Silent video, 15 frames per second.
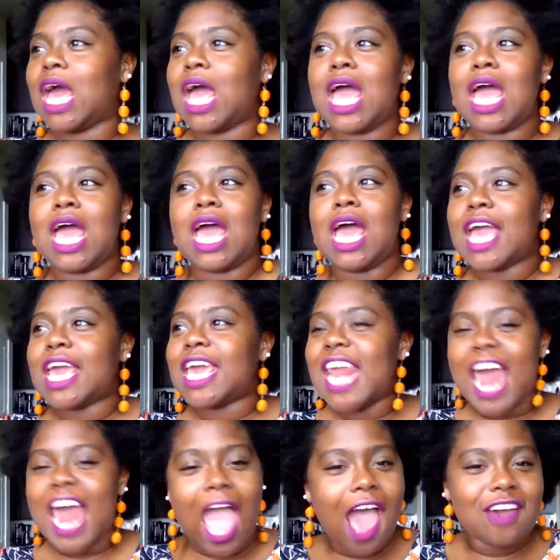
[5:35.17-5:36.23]
can I
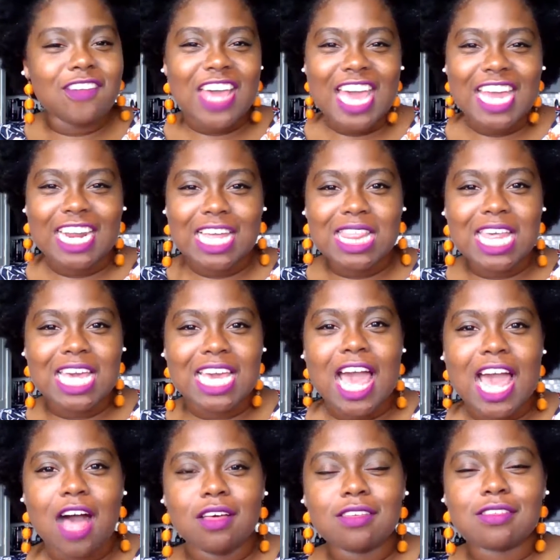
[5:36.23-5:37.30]
have anything
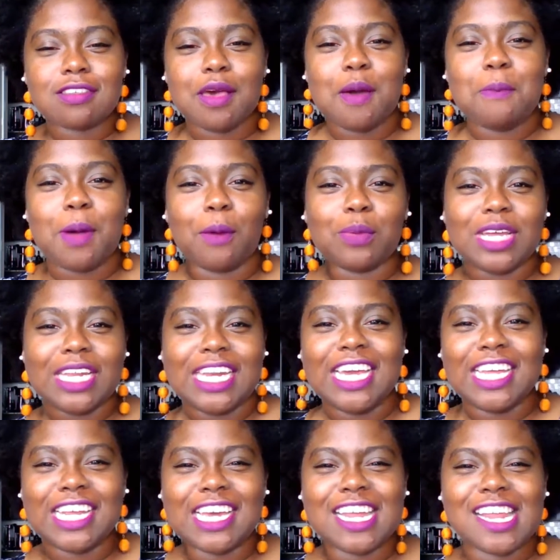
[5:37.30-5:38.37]
else? But we need it.
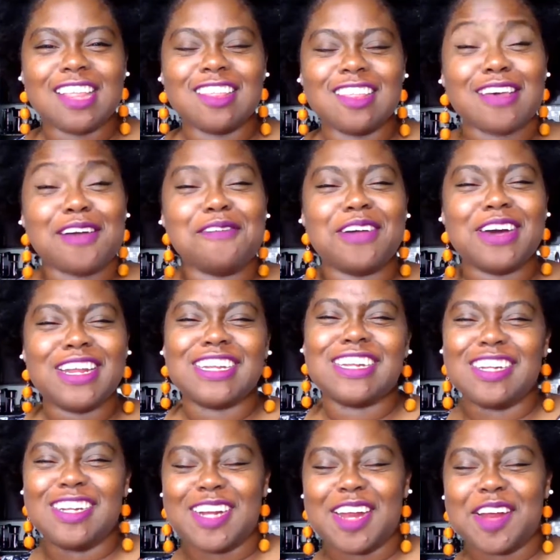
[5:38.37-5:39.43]
And so I wanted to share
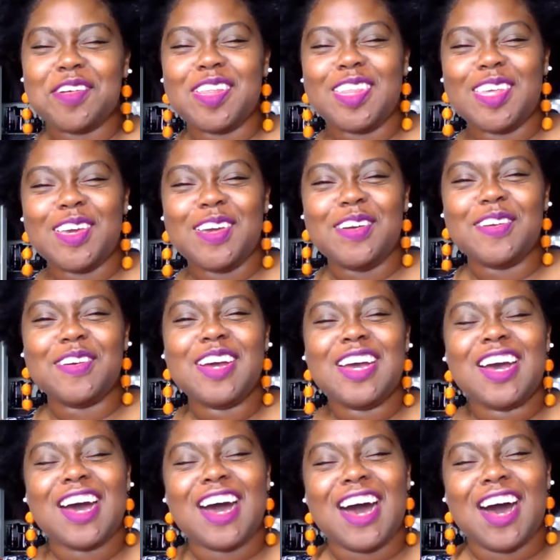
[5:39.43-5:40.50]
with you
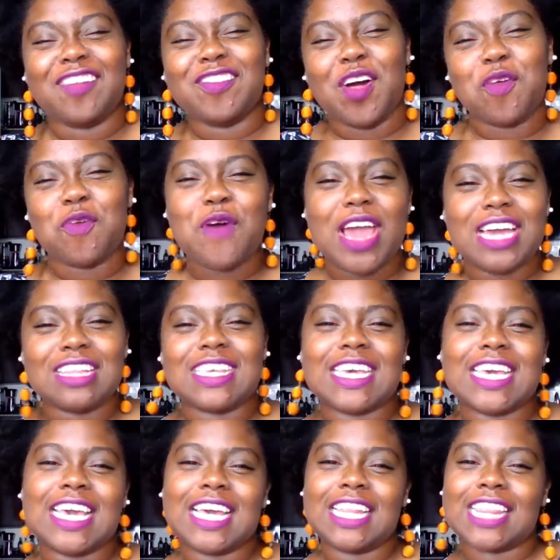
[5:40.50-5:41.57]
a way to get
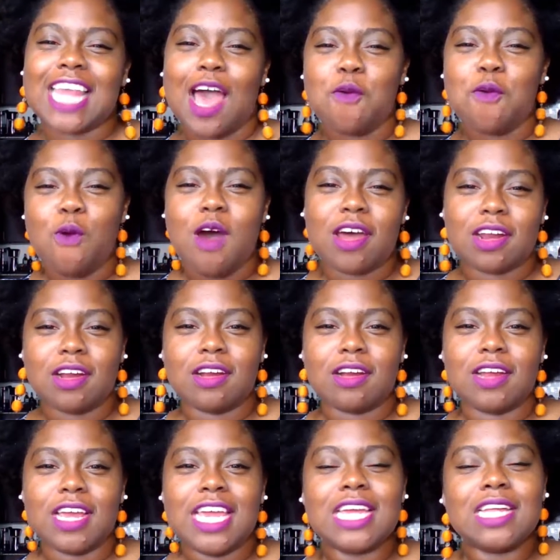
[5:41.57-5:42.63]
that water
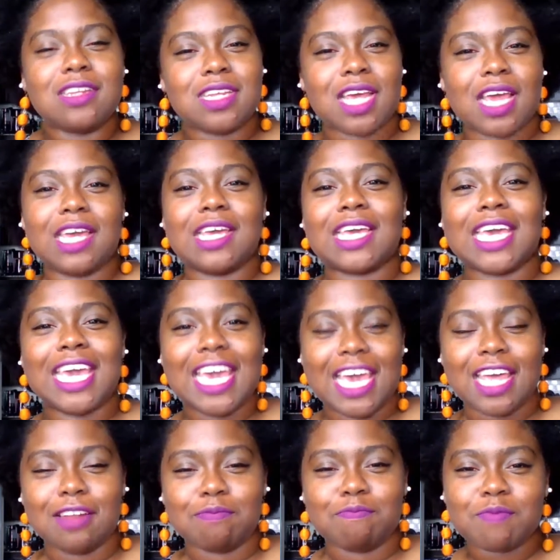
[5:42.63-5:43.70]
intake in.
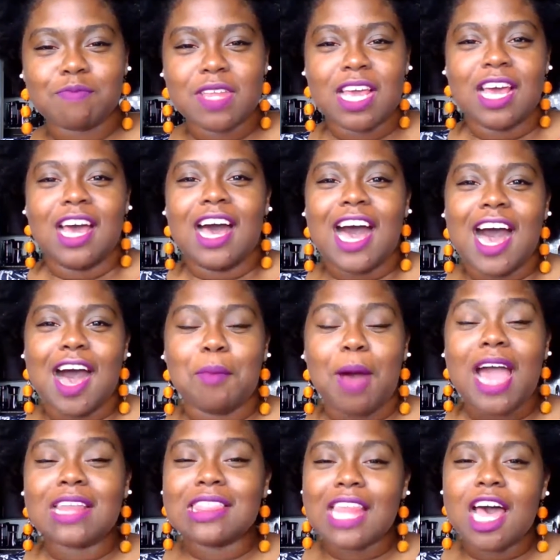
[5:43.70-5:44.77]
I'd
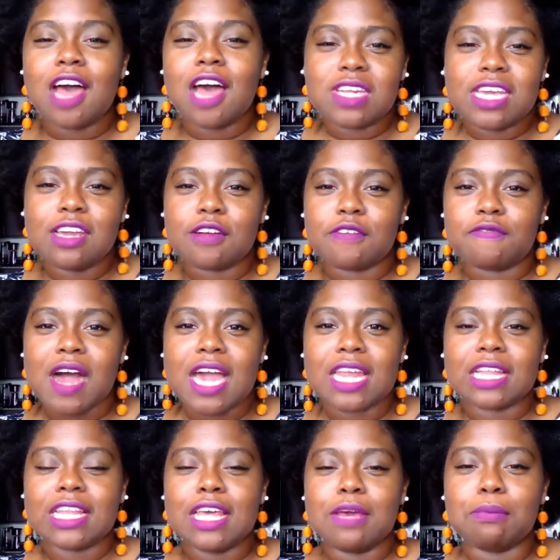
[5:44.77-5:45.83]
love to hear finally
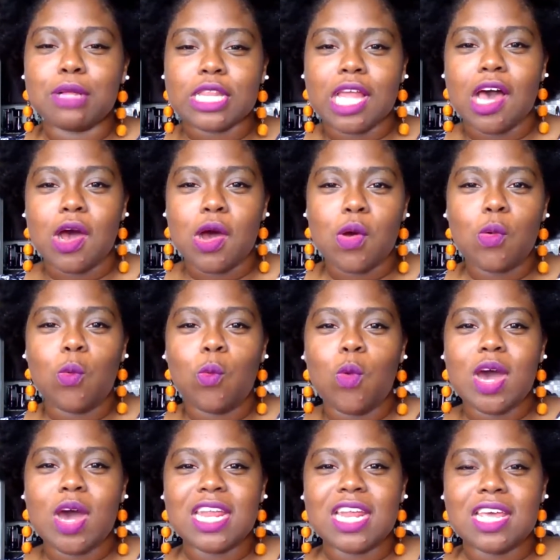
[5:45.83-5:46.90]
below what it
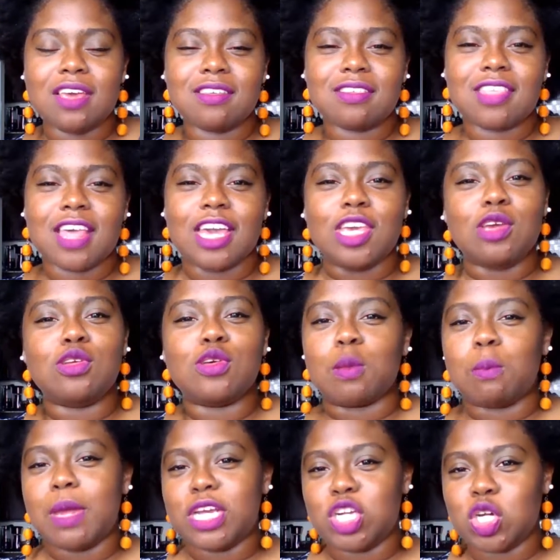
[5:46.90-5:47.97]
is that you do to make sure
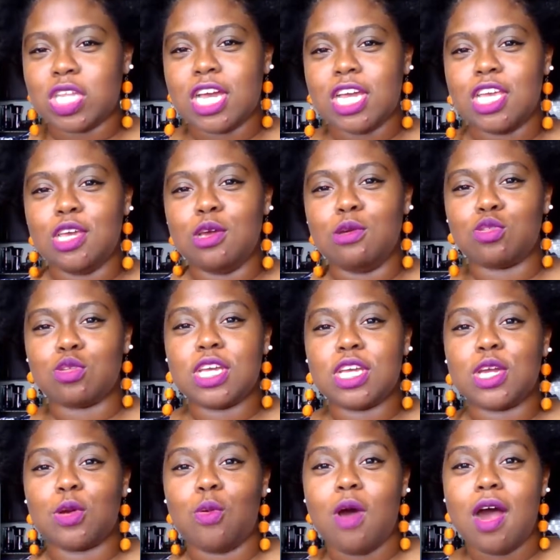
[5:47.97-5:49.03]
that you drink your
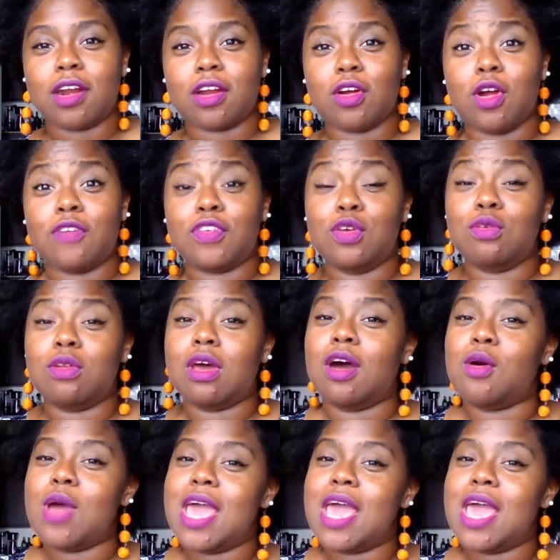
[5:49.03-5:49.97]
water, or if you know, hey,